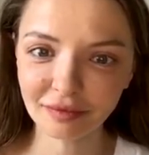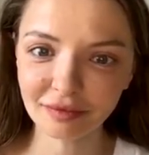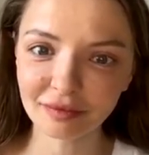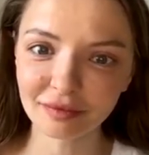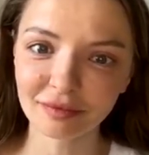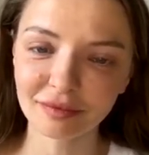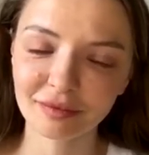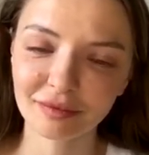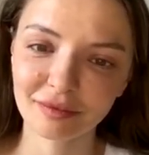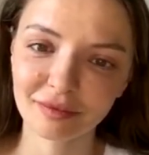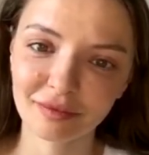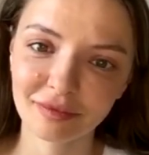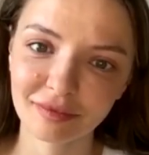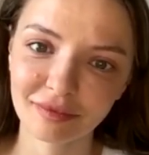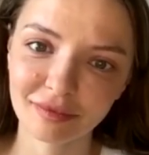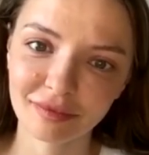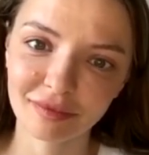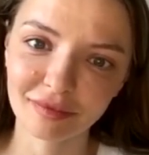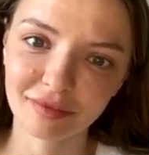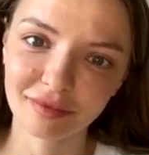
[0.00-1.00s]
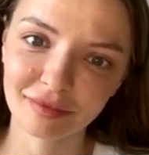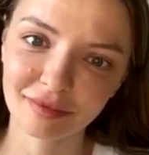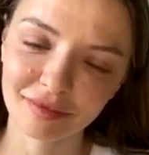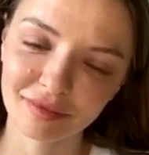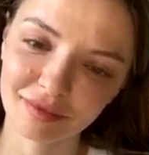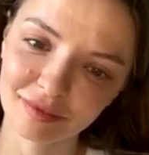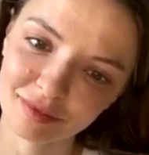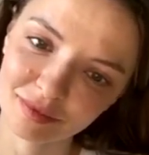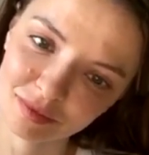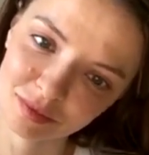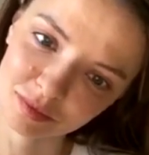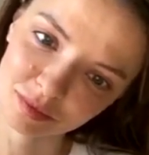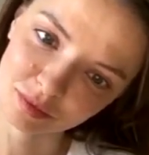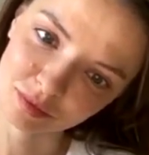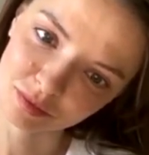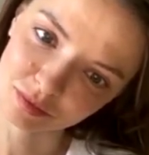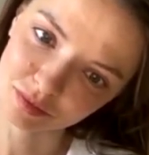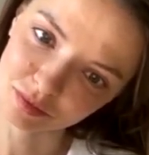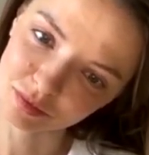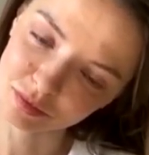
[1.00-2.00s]

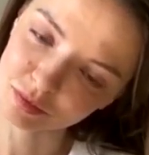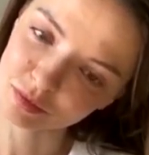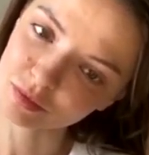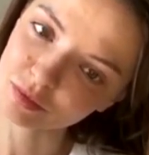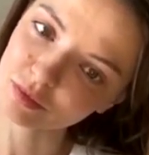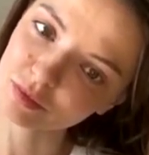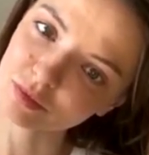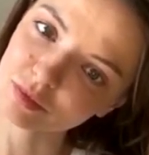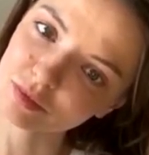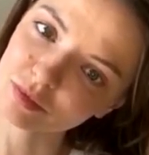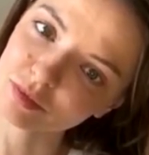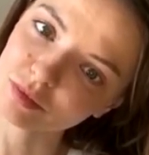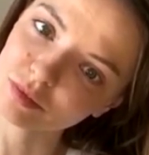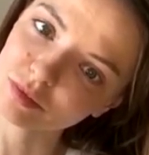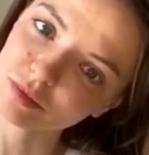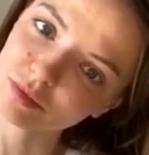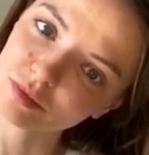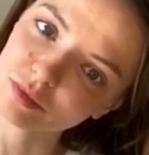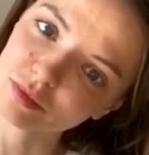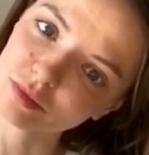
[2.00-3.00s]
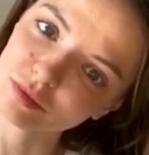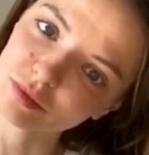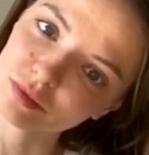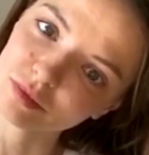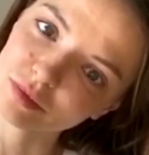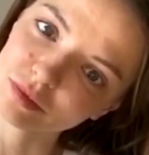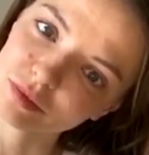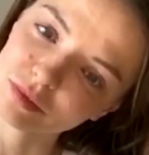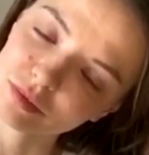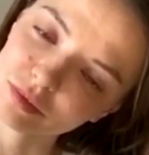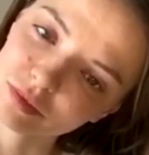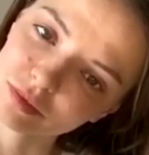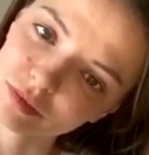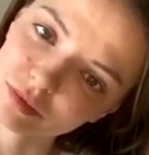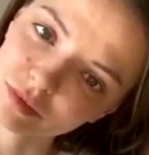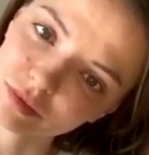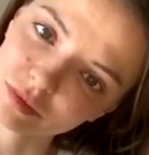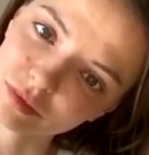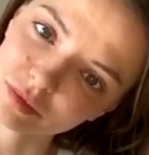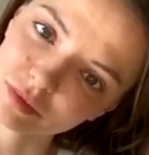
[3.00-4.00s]

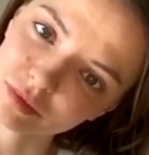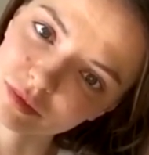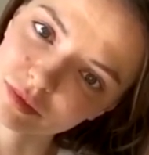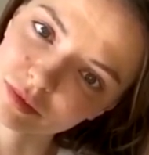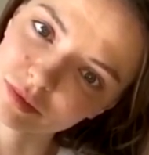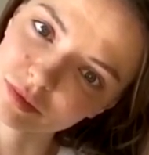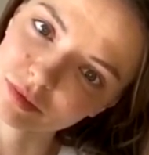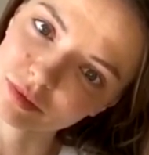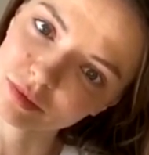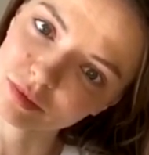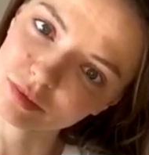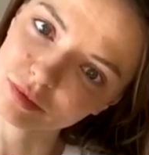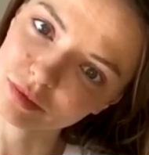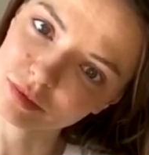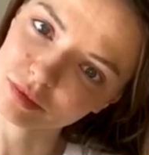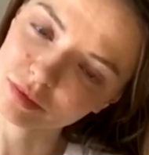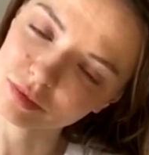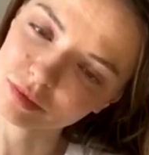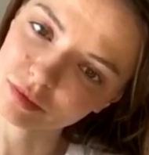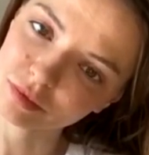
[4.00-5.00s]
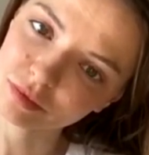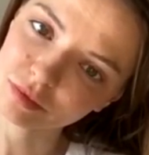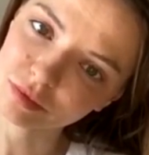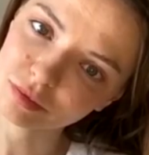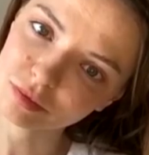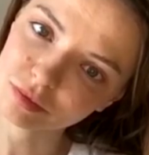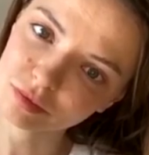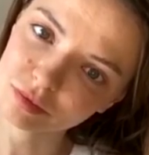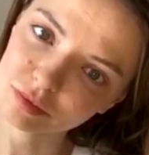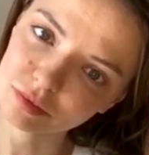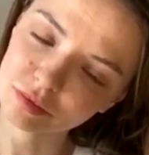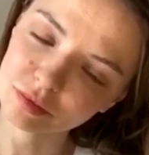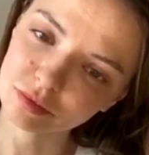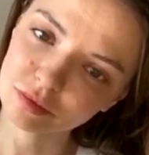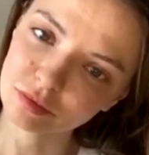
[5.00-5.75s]
(not speaking)